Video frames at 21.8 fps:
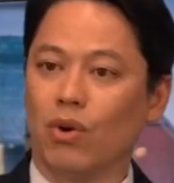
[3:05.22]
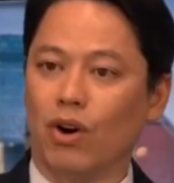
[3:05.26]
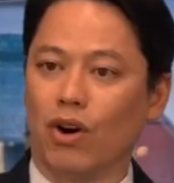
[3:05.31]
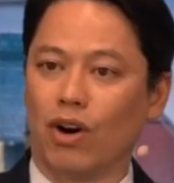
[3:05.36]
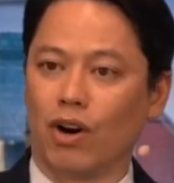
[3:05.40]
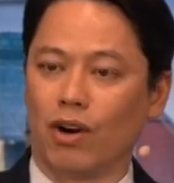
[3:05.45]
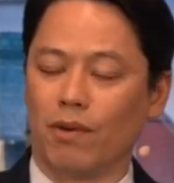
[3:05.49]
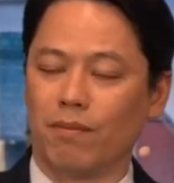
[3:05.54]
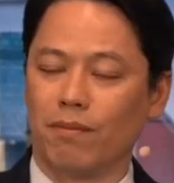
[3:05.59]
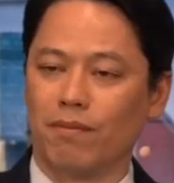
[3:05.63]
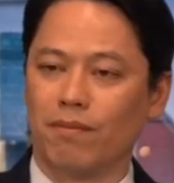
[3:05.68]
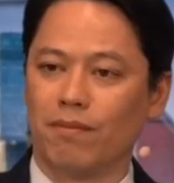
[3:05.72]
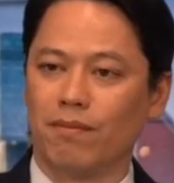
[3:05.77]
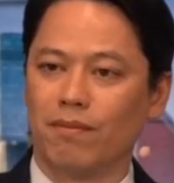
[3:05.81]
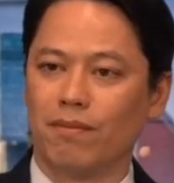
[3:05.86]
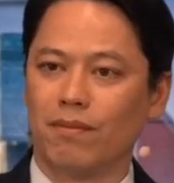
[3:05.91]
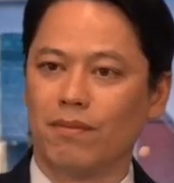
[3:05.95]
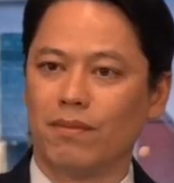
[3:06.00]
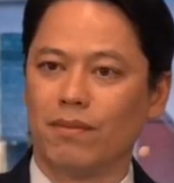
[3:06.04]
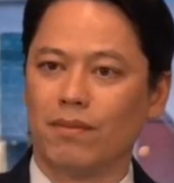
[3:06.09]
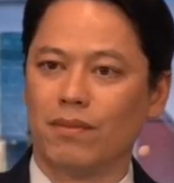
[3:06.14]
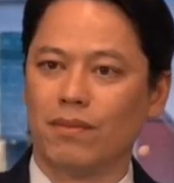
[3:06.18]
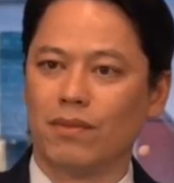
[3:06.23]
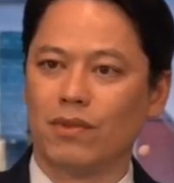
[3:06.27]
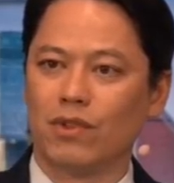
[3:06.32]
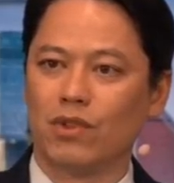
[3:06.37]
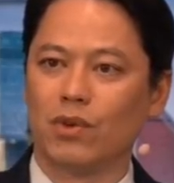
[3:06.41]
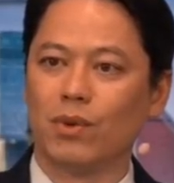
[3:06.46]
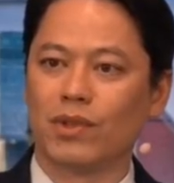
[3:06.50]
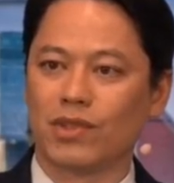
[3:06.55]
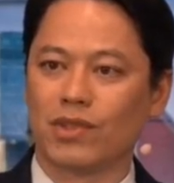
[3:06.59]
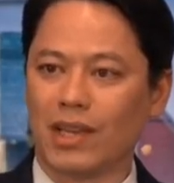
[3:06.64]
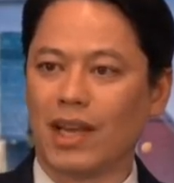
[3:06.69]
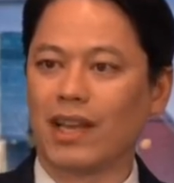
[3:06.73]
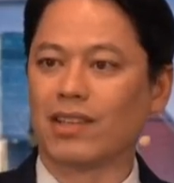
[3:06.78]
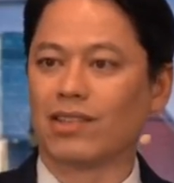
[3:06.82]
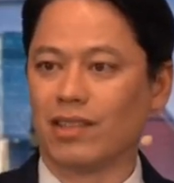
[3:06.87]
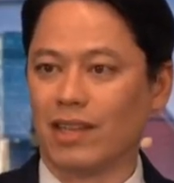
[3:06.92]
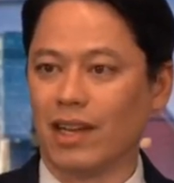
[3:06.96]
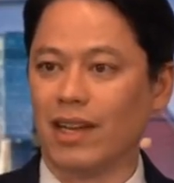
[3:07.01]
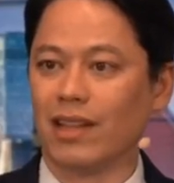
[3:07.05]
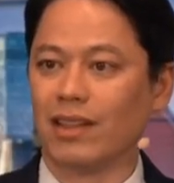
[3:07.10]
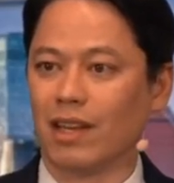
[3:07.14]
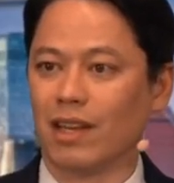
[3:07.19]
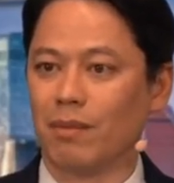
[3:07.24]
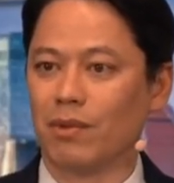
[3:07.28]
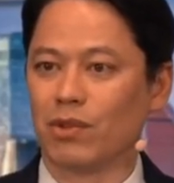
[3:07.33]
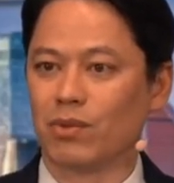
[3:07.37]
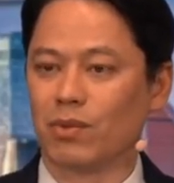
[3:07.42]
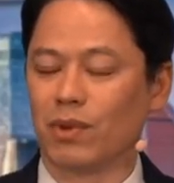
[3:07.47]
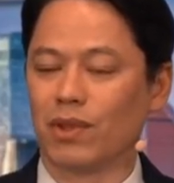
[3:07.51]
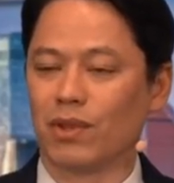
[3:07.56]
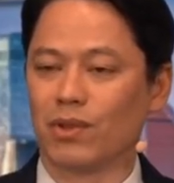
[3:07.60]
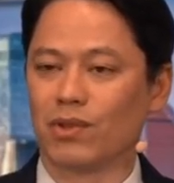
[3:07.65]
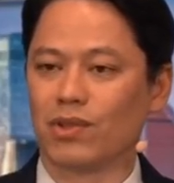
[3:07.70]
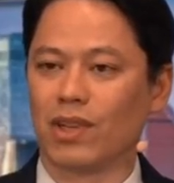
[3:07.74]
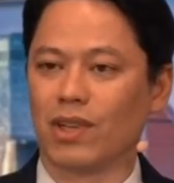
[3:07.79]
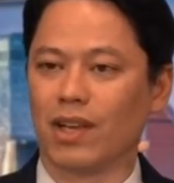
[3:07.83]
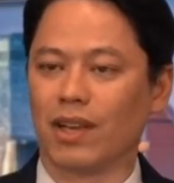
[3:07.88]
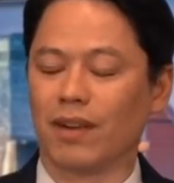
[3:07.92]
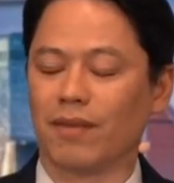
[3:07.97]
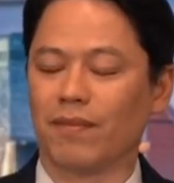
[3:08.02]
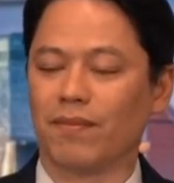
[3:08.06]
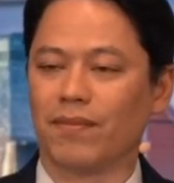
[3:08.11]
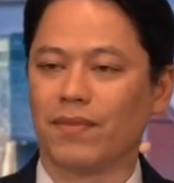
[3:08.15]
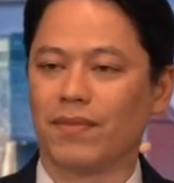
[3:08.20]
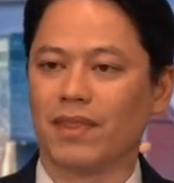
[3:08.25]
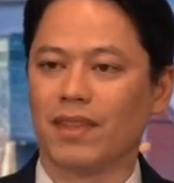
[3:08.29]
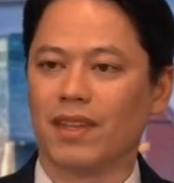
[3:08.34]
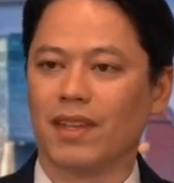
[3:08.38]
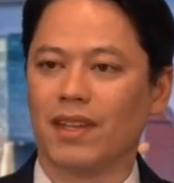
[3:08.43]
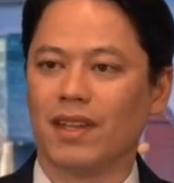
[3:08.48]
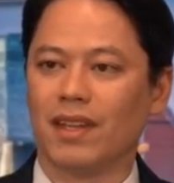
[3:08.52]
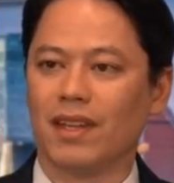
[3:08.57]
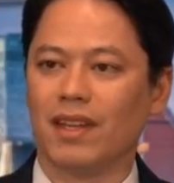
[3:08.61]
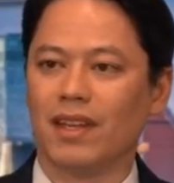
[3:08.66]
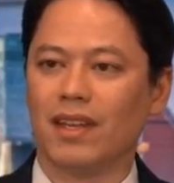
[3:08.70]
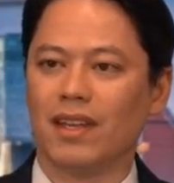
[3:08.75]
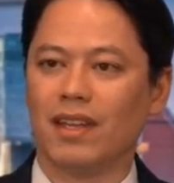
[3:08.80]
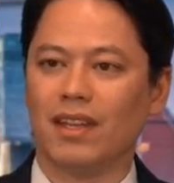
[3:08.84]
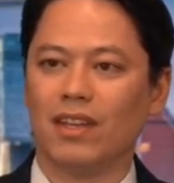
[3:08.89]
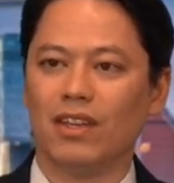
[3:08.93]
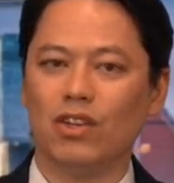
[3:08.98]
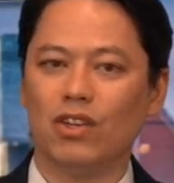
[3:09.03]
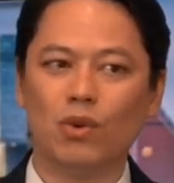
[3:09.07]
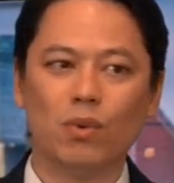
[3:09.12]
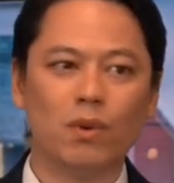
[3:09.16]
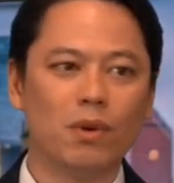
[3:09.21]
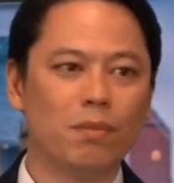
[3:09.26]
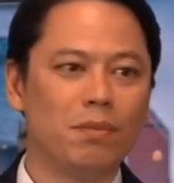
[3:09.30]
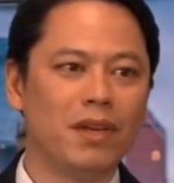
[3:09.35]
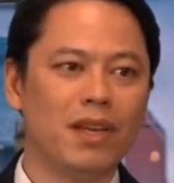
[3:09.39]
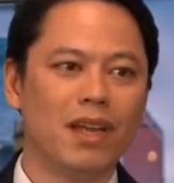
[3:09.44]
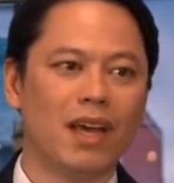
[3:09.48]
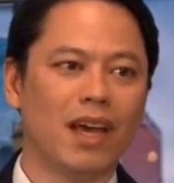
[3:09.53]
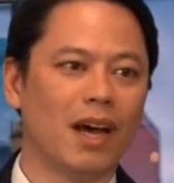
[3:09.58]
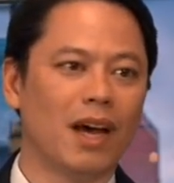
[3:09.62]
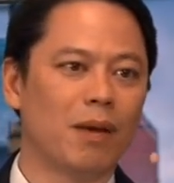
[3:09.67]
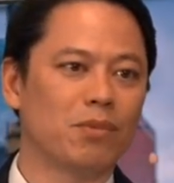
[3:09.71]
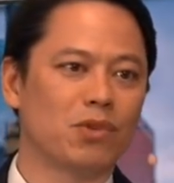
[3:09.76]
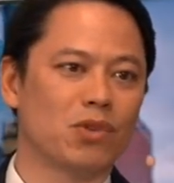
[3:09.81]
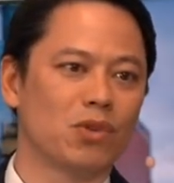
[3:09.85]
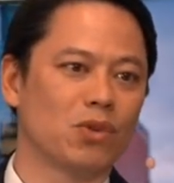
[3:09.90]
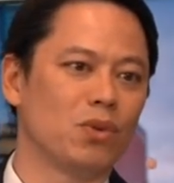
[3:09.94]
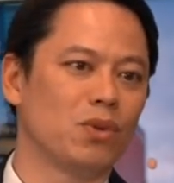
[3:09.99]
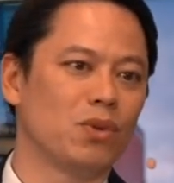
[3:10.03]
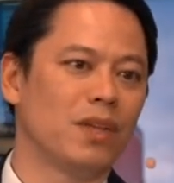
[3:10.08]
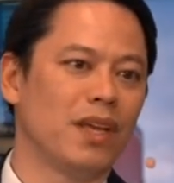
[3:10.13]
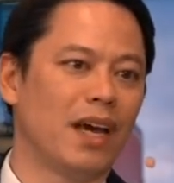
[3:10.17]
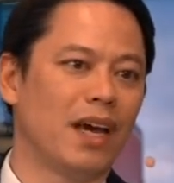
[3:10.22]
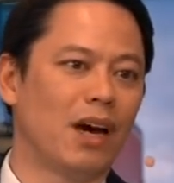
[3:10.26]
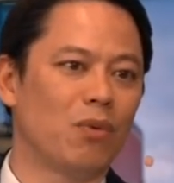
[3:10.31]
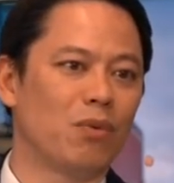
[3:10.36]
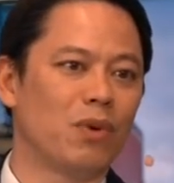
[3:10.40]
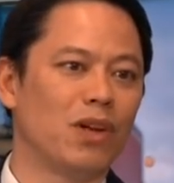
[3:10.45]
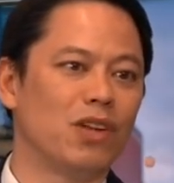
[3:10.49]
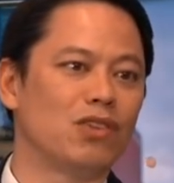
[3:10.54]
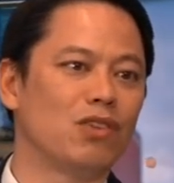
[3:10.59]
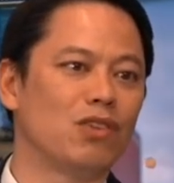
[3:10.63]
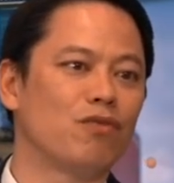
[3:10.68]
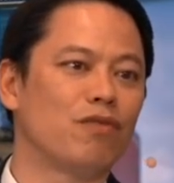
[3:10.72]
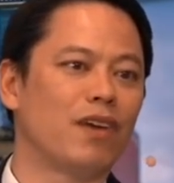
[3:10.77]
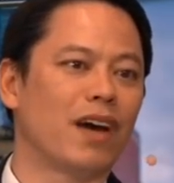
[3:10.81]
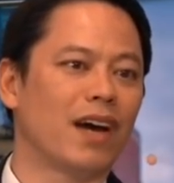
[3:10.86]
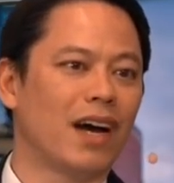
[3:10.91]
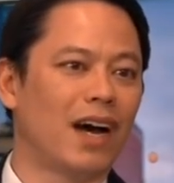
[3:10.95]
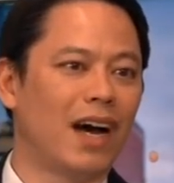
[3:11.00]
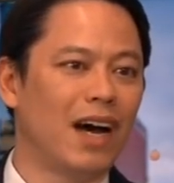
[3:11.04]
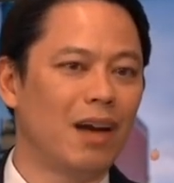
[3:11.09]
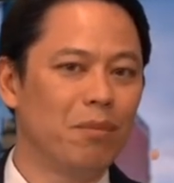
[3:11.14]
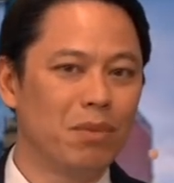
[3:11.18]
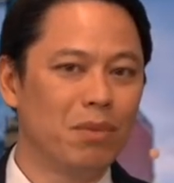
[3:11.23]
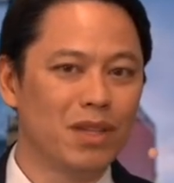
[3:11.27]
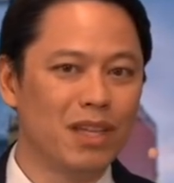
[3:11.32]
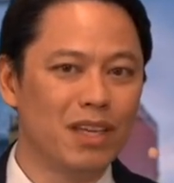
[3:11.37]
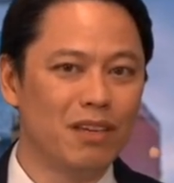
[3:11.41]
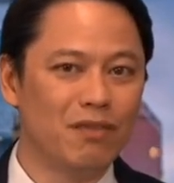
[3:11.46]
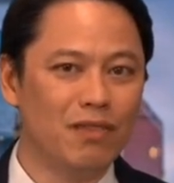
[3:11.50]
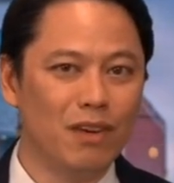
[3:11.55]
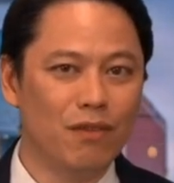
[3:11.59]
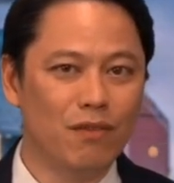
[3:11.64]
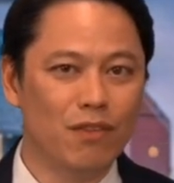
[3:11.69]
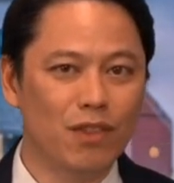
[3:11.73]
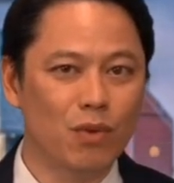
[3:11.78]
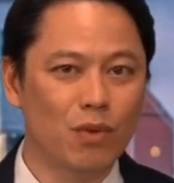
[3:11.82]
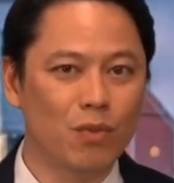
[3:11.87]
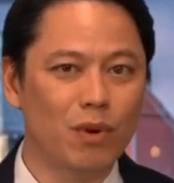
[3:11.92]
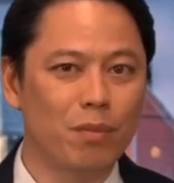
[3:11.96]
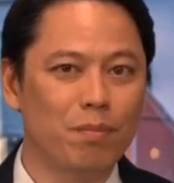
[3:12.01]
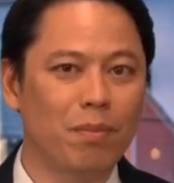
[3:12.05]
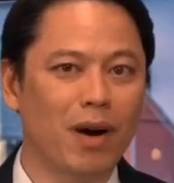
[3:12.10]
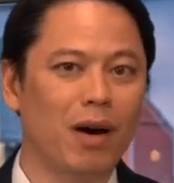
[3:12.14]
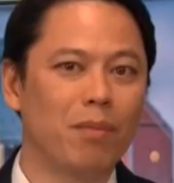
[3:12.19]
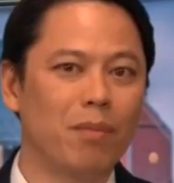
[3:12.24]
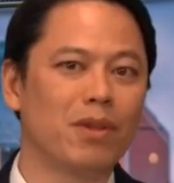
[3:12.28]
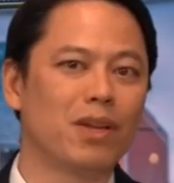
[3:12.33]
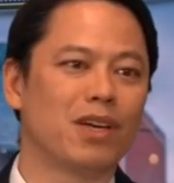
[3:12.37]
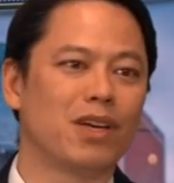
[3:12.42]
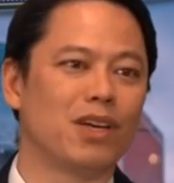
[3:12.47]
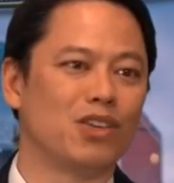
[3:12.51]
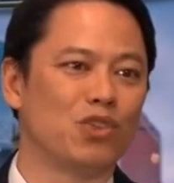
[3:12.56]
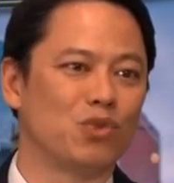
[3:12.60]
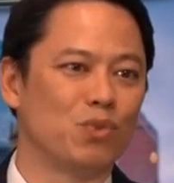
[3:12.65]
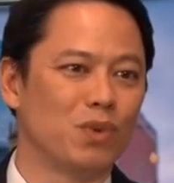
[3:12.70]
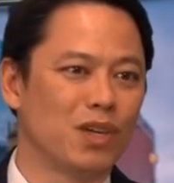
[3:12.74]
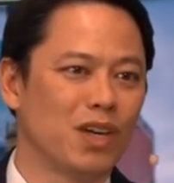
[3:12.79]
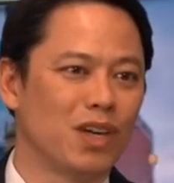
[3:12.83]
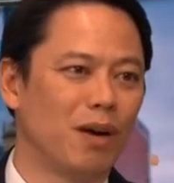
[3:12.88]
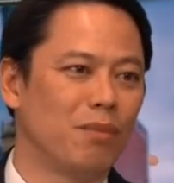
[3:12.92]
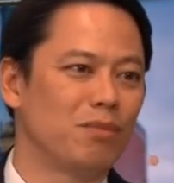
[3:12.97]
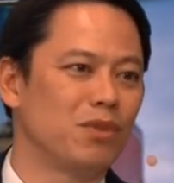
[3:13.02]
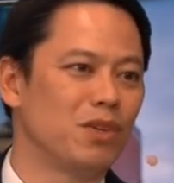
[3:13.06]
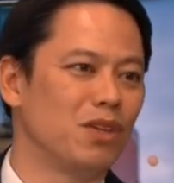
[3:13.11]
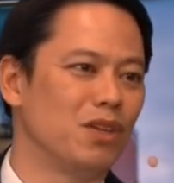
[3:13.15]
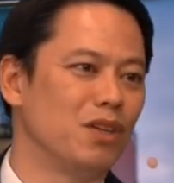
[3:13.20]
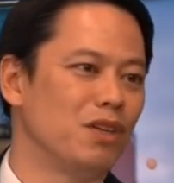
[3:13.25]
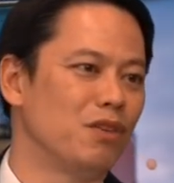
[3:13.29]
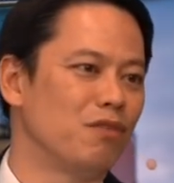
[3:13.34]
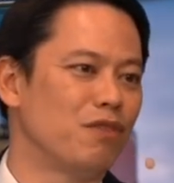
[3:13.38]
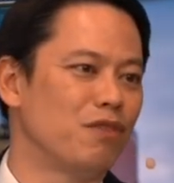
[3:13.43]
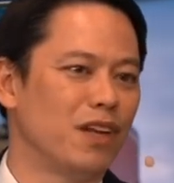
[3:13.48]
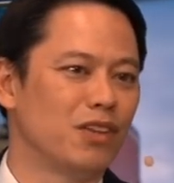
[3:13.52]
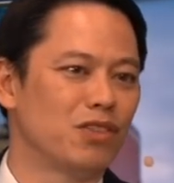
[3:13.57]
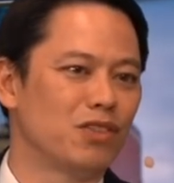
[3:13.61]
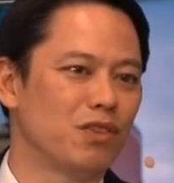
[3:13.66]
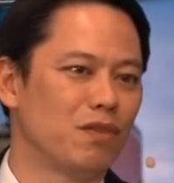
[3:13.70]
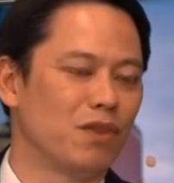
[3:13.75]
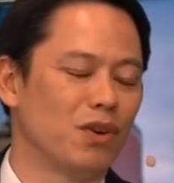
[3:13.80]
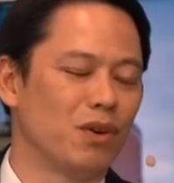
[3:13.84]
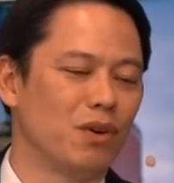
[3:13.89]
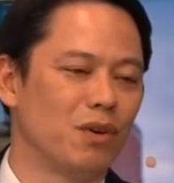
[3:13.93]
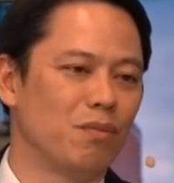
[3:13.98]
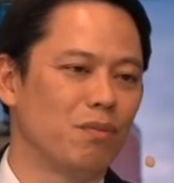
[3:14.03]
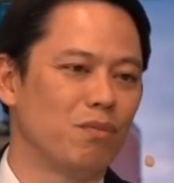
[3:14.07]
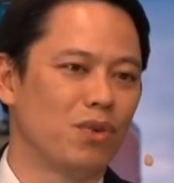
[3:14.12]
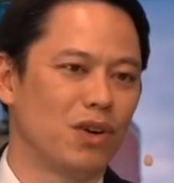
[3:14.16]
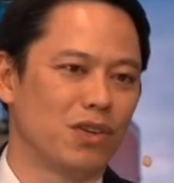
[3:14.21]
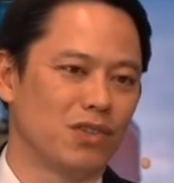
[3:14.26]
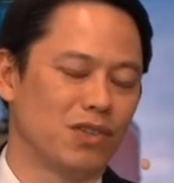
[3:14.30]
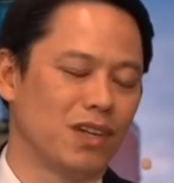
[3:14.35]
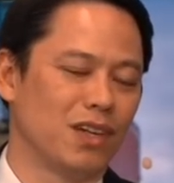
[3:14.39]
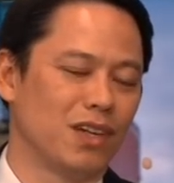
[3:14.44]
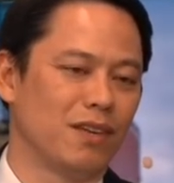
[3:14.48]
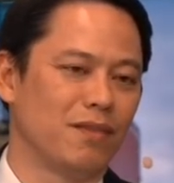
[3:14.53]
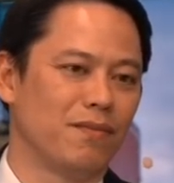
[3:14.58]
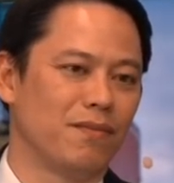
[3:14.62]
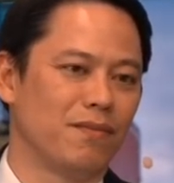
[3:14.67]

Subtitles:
harm, to assassinate them is what they're saying. You would be absolutely outraged. In fact, I believe even the Republicans would come to the defense of their president.